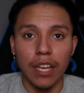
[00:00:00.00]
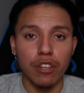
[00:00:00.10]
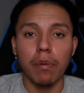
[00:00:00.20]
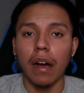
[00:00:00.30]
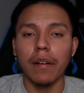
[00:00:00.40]
that
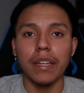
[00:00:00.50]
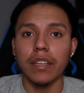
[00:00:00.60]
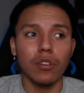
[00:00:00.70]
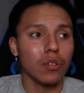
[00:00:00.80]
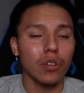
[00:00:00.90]
you probably,
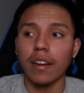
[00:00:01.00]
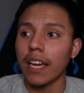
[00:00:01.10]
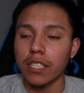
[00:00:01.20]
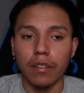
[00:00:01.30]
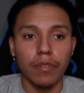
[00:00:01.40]
you know, you
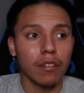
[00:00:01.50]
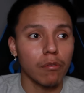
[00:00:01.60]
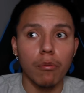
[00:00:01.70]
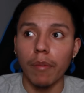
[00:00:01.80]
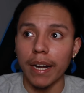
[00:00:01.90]
look at yourself in a
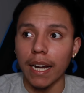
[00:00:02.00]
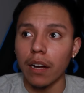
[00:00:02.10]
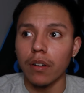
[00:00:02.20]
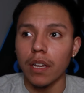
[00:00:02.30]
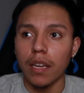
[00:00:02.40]
room right
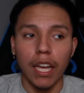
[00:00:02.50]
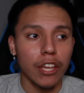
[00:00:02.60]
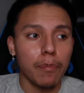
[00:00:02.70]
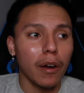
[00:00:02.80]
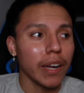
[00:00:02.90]
now
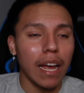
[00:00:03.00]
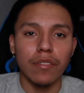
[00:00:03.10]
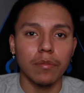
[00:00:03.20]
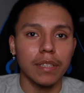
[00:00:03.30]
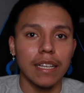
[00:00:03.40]
and you probably
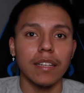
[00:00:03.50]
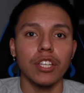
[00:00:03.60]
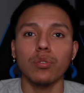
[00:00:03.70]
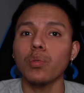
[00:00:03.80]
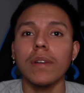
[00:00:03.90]
have some things
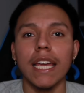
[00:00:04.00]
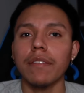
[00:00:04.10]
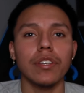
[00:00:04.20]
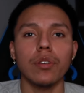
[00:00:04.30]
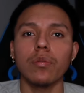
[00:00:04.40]
that you do not
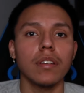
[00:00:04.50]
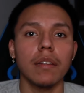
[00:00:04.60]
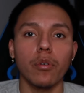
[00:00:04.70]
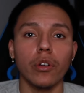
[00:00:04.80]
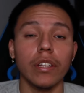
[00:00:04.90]
even use
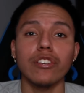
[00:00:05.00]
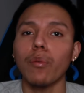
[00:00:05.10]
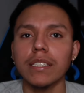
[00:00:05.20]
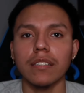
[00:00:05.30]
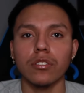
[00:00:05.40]
anymore that
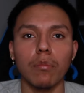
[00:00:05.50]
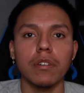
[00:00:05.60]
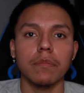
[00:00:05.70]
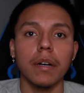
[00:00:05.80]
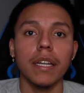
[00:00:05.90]
you wasted so
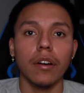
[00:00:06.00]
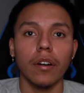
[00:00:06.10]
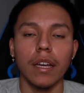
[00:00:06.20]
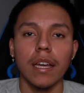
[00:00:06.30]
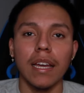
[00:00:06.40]
much money
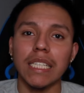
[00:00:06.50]
on.